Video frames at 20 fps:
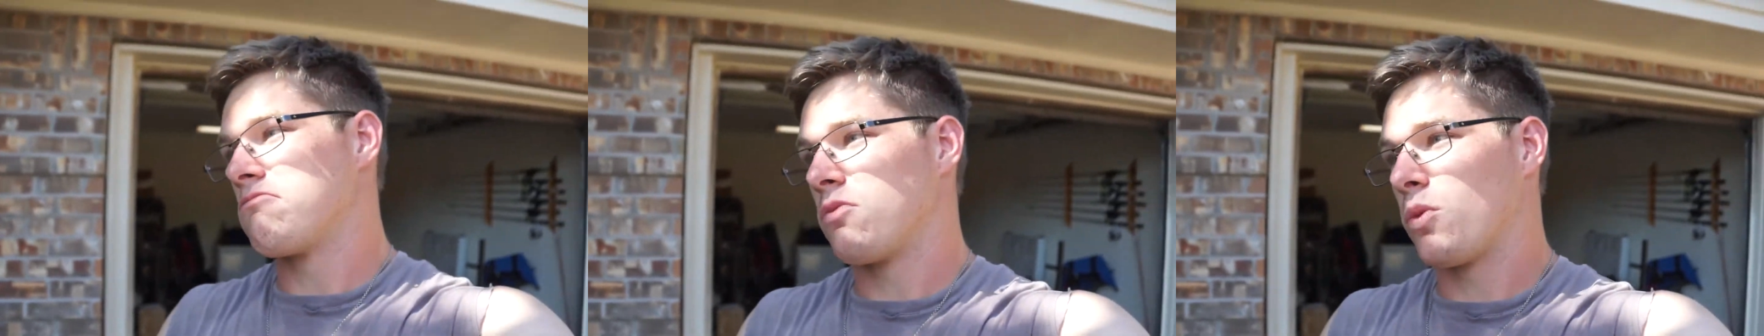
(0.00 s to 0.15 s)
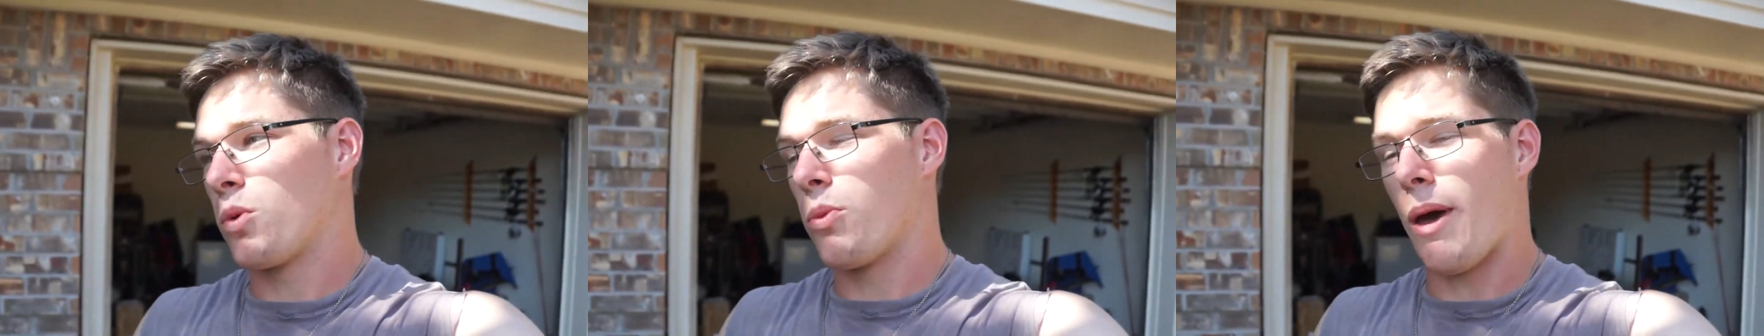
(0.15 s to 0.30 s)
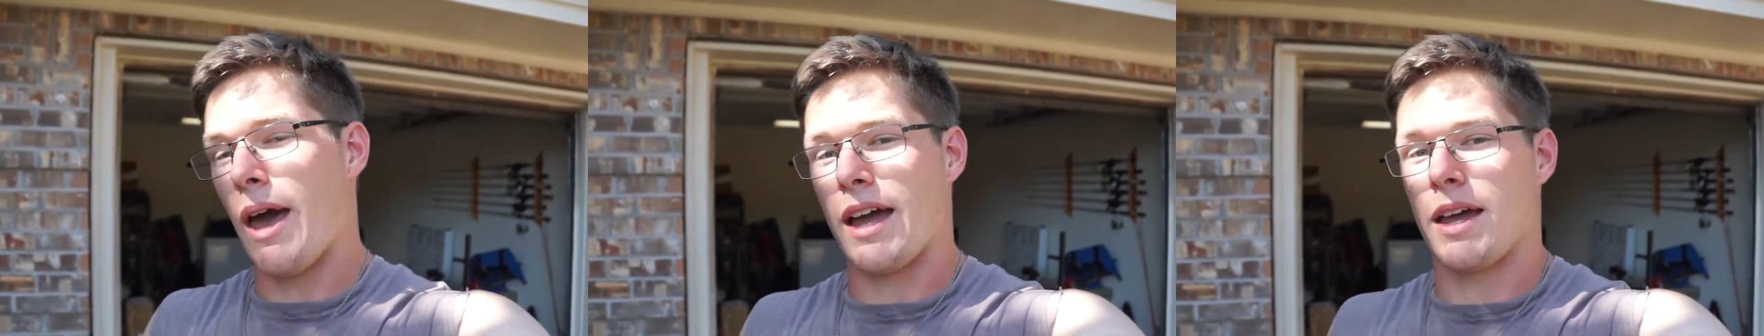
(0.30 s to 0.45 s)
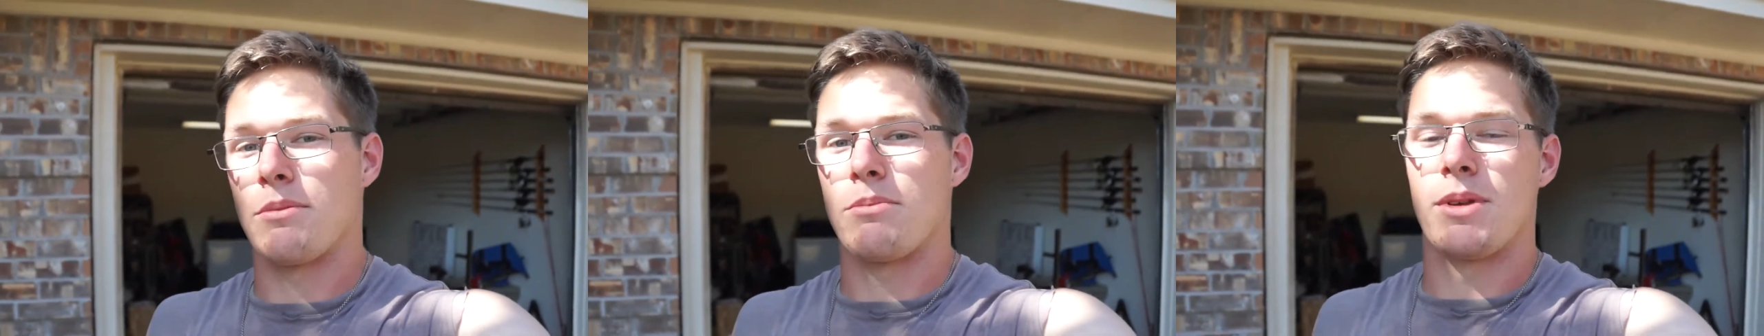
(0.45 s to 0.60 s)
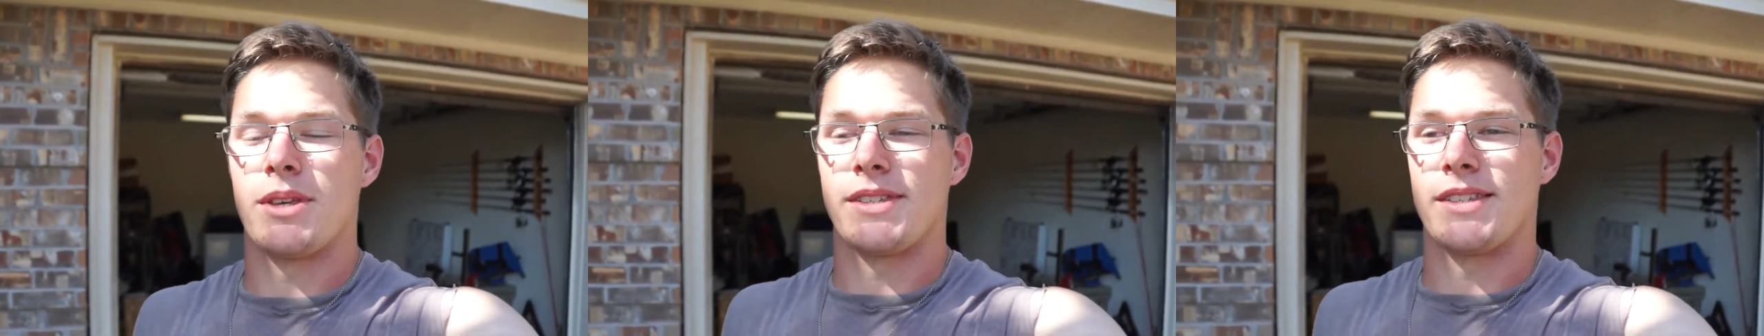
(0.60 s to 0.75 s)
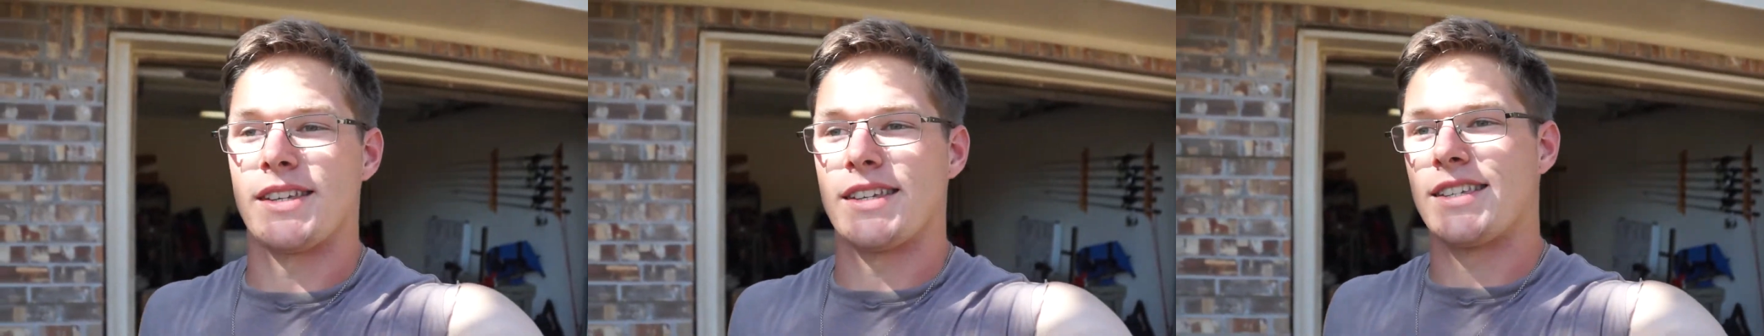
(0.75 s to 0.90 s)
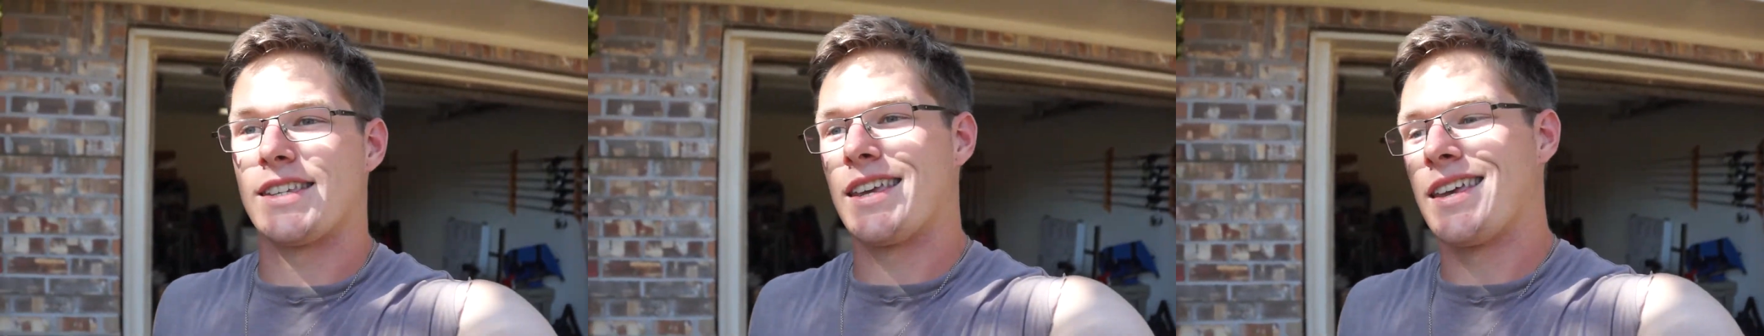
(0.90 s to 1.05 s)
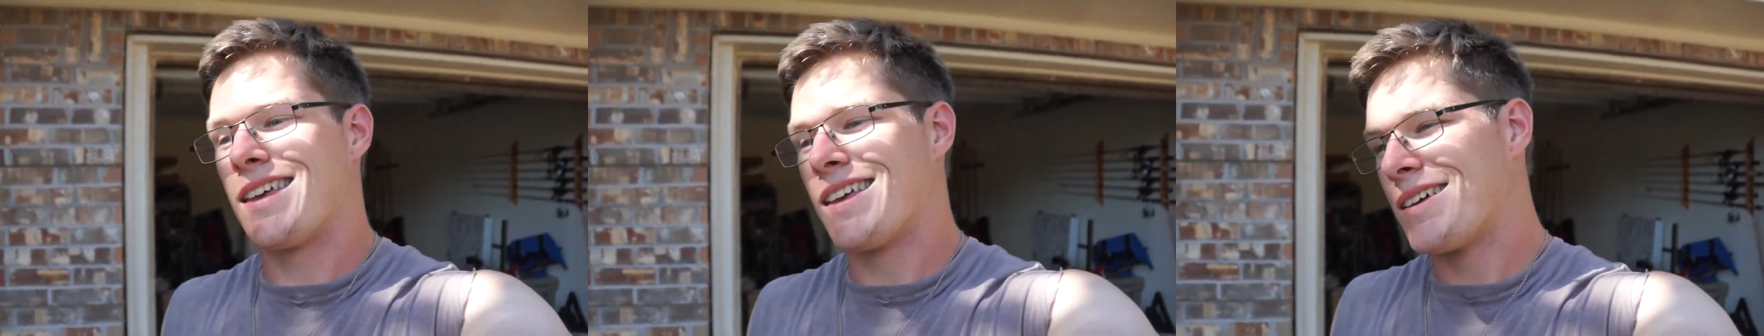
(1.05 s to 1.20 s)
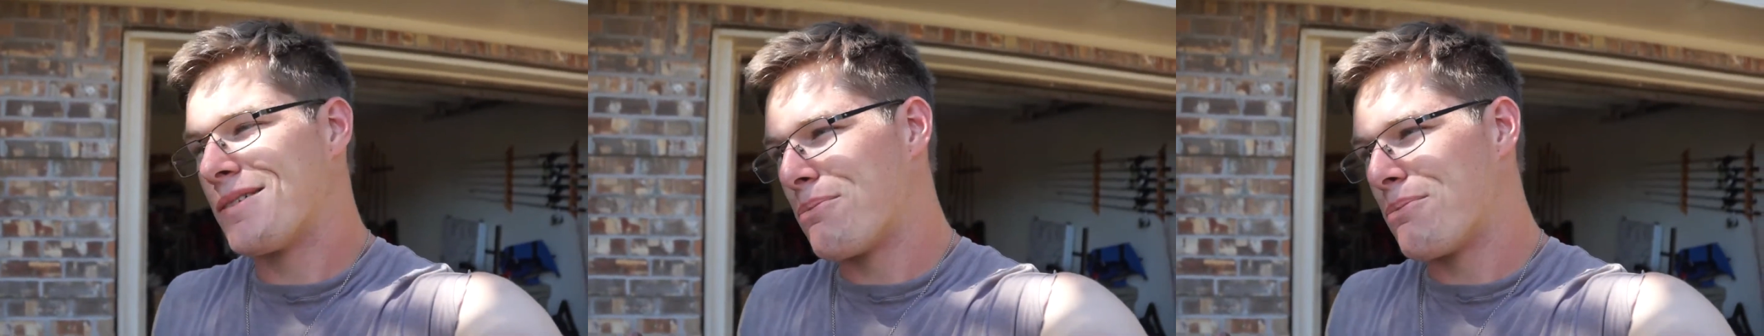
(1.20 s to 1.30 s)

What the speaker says: we back in business.